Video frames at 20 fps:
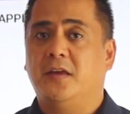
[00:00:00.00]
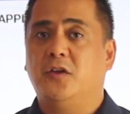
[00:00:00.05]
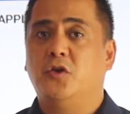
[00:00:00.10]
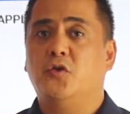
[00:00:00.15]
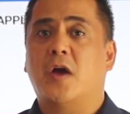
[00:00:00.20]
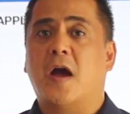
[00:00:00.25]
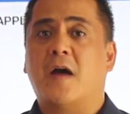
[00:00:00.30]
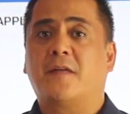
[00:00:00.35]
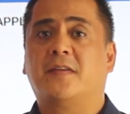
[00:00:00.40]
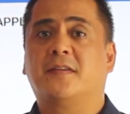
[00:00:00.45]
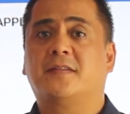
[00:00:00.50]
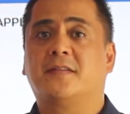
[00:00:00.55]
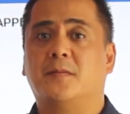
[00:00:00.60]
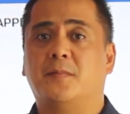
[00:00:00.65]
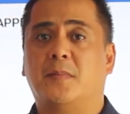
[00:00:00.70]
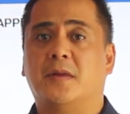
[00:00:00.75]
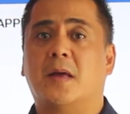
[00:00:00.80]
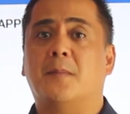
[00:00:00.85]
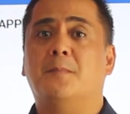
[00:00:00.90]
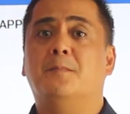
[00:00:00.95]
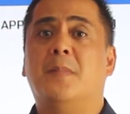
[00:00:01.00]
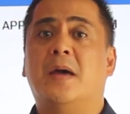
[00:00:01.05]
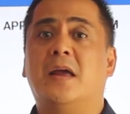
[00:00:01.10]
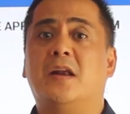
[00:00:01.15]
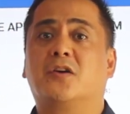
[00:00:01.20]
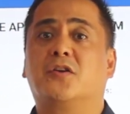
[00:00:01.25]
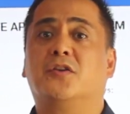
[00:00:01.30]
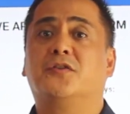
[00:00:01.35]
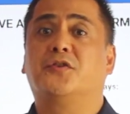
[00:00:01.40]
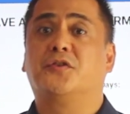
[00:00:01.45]
you have to submit a
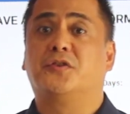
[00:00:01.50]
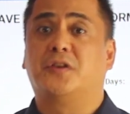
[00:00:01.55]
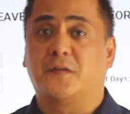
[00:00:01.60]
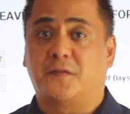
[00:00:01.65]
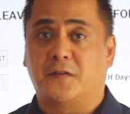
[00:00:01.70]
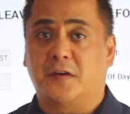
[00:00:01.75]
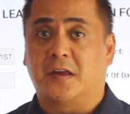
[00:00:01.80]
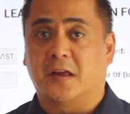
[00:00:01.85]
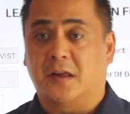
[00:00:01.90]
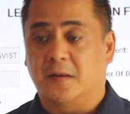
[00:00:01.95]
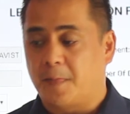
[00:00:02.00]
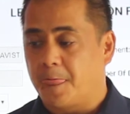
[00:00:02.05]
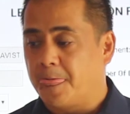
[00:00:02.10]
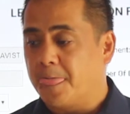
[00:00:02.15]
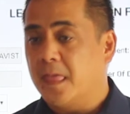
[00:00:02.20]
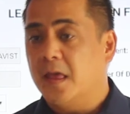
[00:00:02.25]
medical certificate.